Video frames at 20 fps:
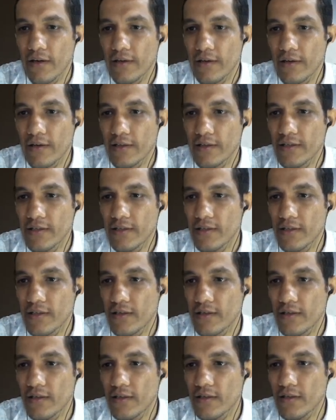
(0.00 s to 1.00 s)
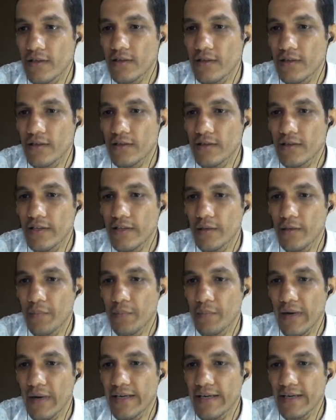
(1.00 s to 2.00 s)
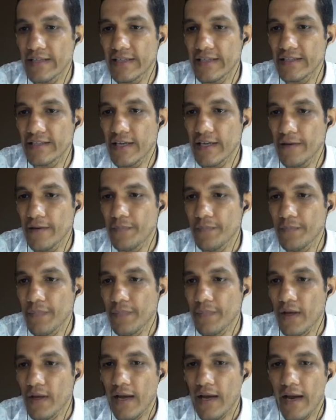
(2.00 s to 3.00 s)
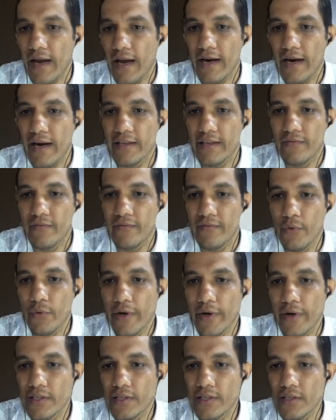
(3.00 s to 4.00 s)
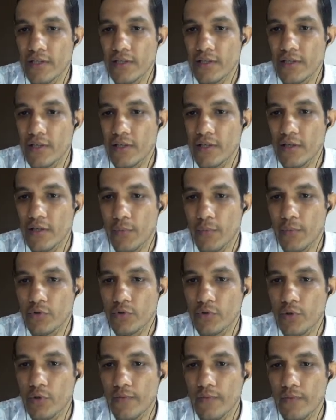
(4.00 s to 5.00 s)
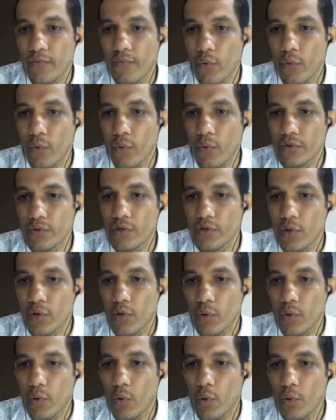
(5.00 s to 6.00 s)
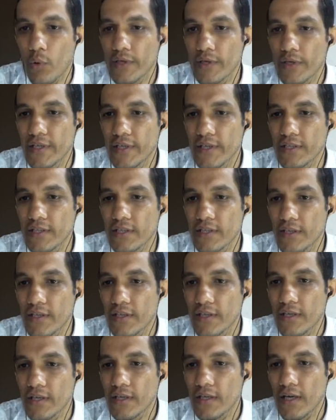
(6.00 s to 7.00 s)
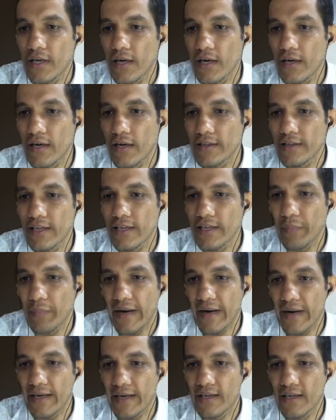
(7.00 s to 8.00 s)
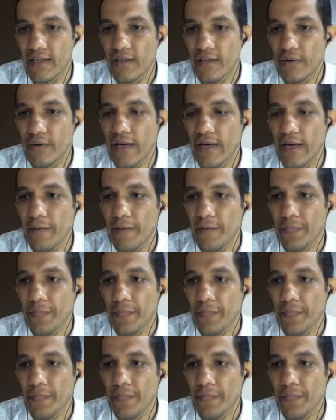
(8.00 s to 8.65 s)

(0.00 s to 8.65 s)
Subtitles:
This is the thin plate is there, and the fluid is supposed to be flows over this thin plate. Okay,